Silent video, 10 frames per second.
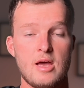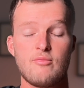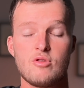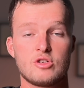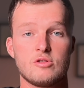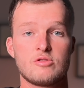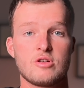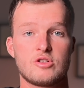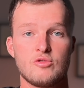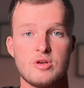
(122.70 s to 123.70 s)
Apple Watch Ultra
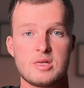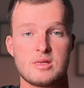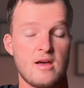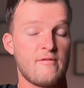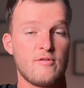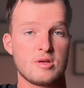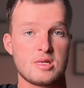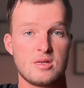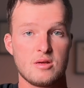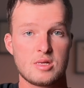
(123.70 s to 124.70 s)
2 is therefore
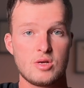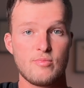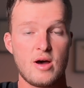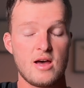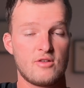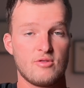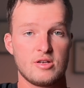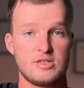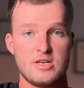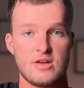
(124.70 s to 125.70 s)
still super high
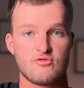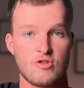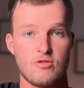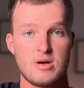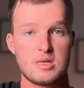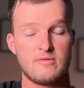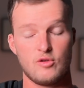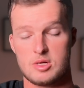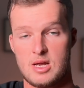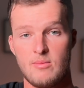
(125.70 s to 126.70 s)
quality and robust. For
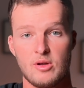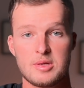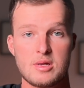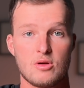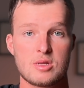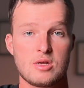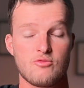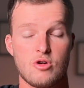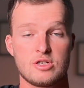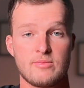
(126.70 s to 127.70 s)
example, it's also
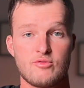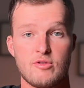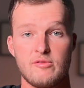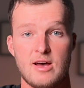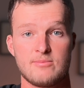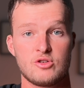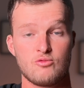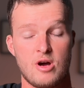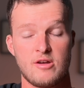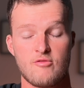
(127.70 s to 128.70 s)
waterproof up to
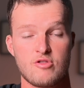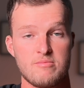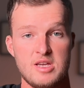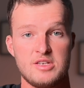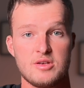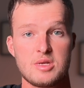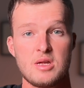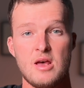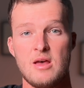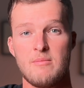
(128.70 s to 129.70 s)
100 meters,
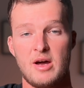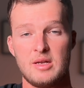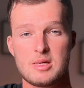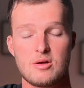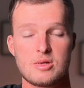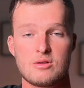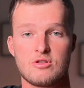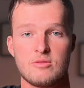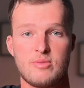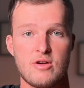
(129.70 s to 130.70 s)
but it's also
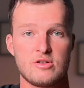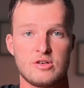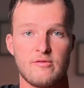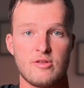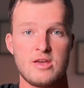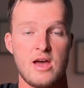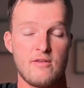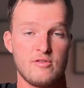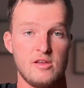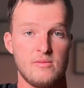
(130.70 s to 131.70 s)
comparatively heavy.